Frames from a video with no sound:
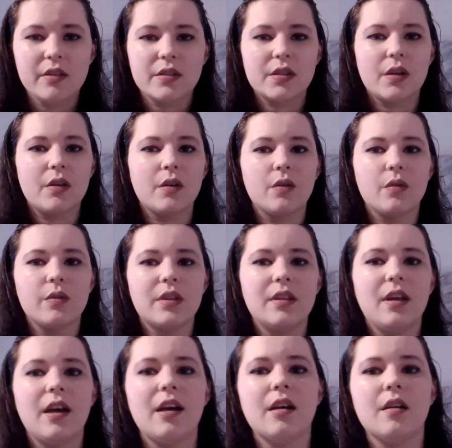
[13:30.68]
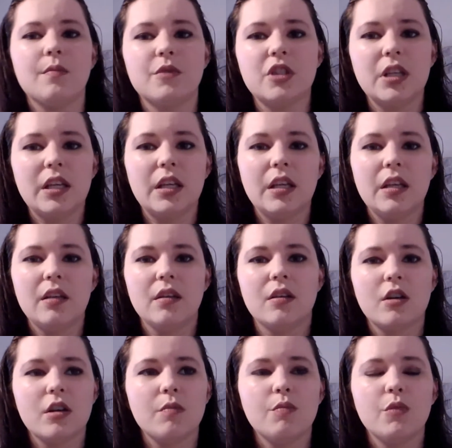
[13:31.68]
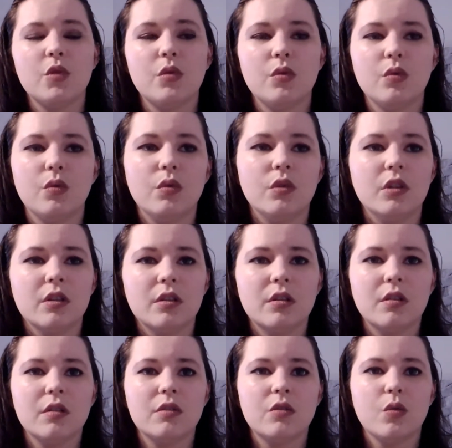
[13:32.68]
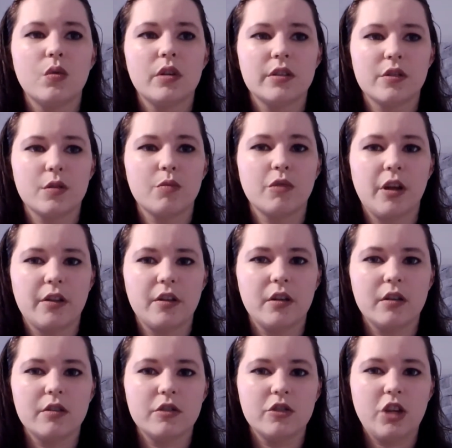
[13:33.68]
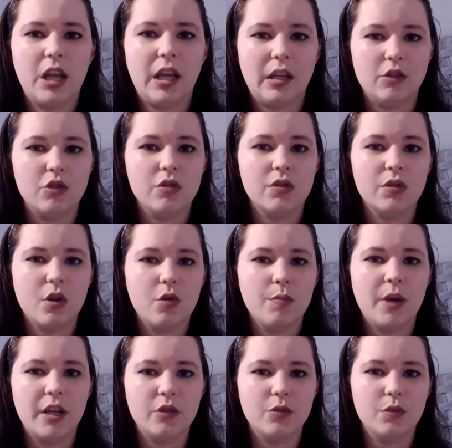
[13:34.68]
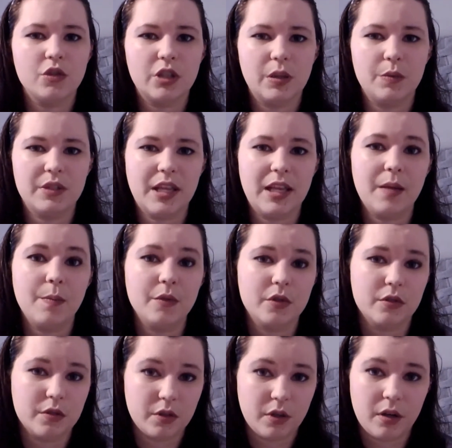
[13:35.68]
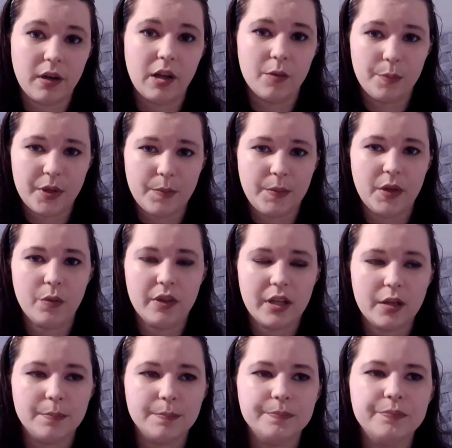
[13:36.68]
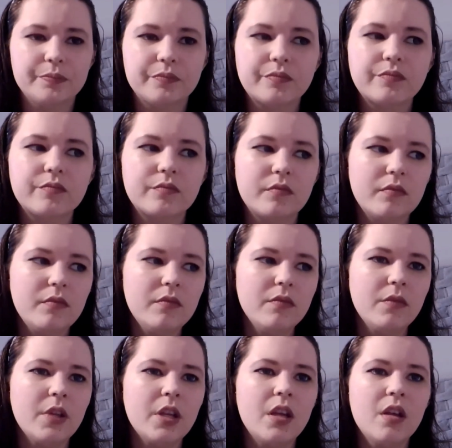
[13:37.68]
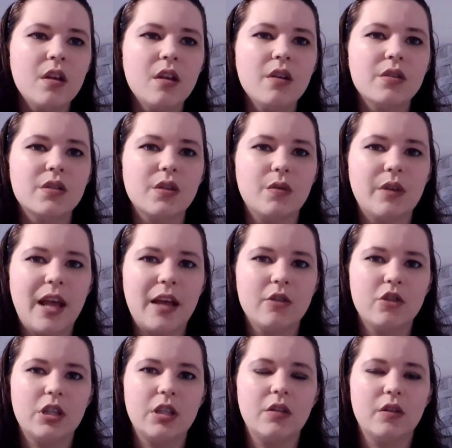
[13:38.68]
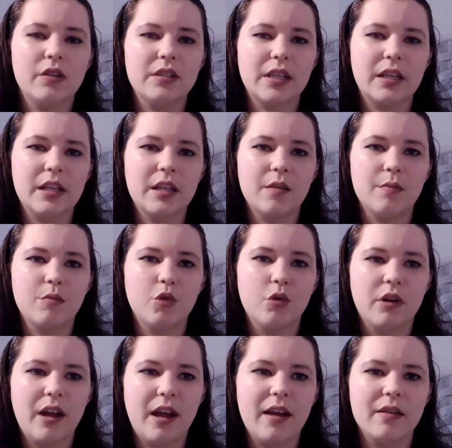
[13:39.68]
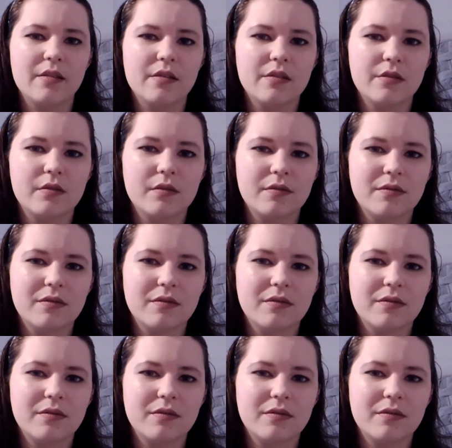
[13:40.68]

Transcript: So her mood towards her brother changed so much when she was able to start helping me with him. So now she looks at him more as,